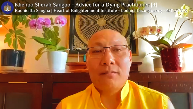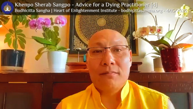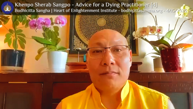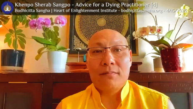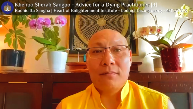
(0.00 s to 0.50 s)

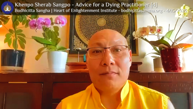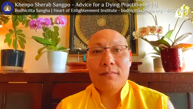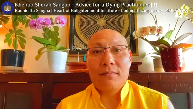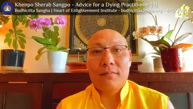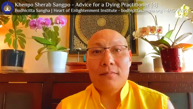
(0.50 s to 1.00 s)

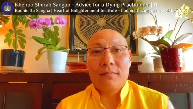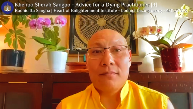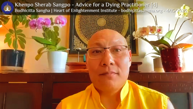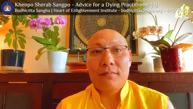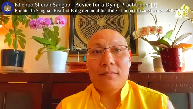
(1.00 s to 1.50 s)

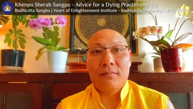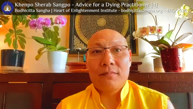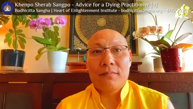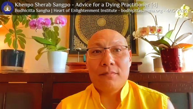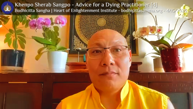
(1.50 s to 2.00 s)

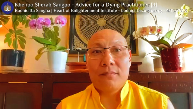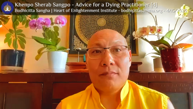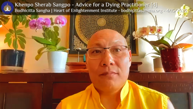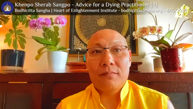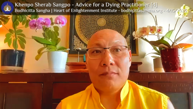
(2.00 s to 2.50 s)

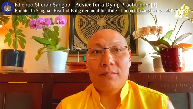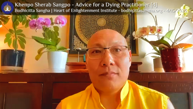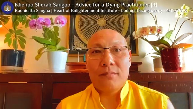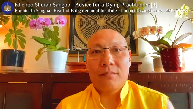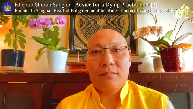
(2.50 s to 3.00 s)
(silence)